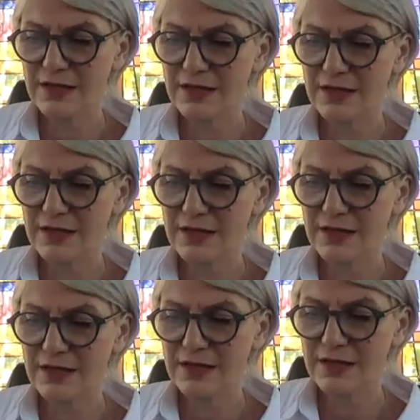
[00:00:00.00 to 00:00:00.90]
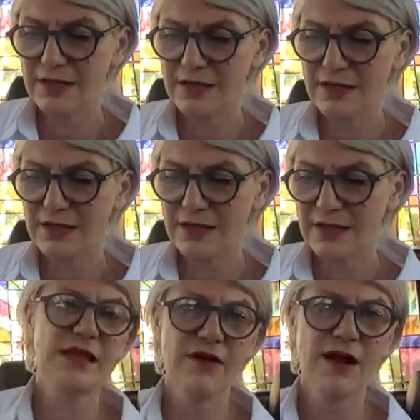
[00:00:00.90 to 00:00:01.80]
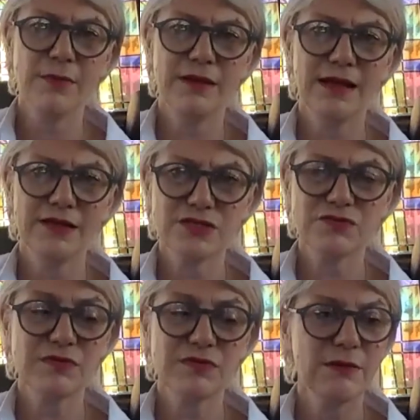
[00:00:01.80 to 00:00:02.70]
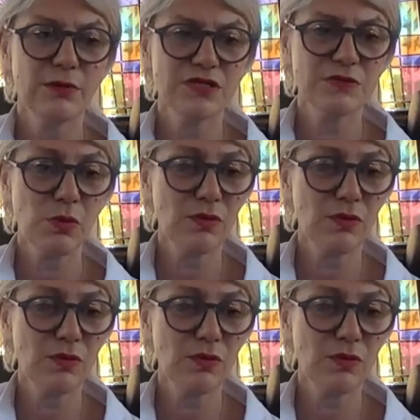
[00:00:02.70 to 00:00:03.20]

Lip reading: ecologically, and for the environment.